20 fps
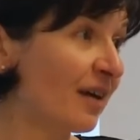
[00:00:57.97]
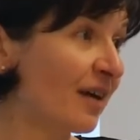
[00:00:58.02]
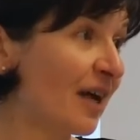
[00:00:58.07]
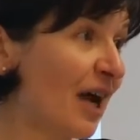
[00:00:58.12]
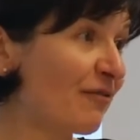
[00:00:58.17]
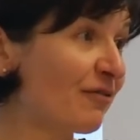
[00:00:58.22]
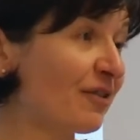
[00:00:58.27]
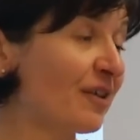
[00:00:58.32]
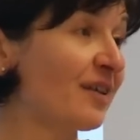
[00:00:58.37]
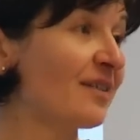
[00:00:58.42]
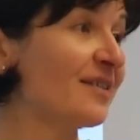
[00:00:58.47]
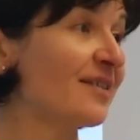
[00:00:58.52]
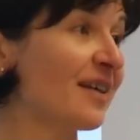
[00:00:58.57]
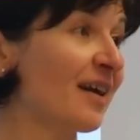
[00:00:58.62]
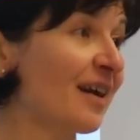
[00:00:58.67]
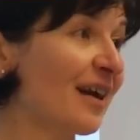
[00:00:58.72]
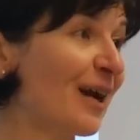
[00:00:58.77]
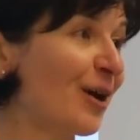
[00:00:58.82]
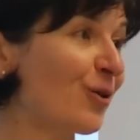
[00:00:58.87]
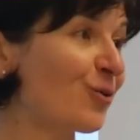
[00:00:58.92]
Governance
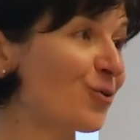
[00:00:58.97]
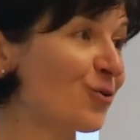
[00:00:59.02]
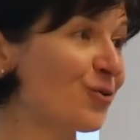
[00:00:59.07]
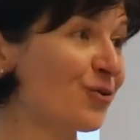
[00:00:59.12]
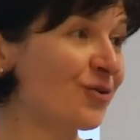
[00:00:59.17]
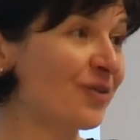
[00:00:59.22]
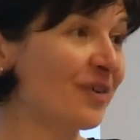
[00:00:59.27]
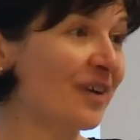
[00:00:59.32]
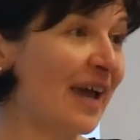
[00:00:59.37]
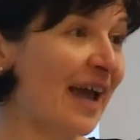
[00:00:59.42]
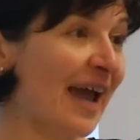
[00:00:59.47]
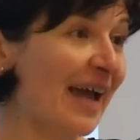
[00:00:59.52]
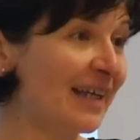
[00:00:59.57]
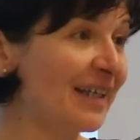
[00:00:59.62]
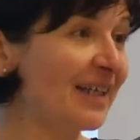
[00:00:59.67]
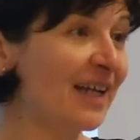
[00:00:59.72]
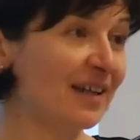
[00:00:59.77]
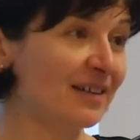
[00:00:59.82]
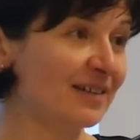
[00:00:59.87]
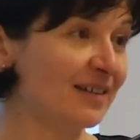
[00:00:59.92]
allows
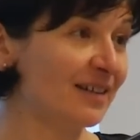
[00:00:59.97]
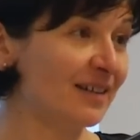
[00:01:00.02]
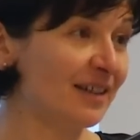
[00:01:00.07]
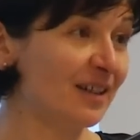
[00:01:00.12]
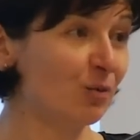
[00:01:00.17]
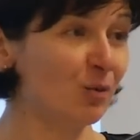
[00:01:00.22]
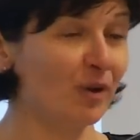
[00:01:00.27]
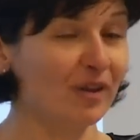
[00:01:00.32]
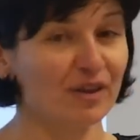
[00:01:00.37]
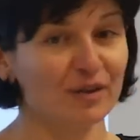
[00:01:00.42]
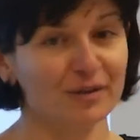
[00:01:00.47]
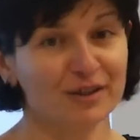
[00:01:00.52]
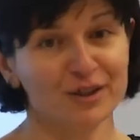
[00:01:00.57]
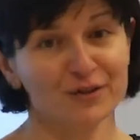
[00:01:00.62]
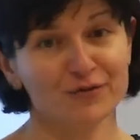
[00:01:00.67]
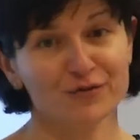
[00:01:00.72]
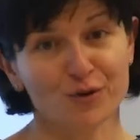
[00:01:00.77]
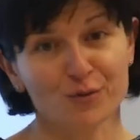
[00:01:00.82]
any entity, whether it is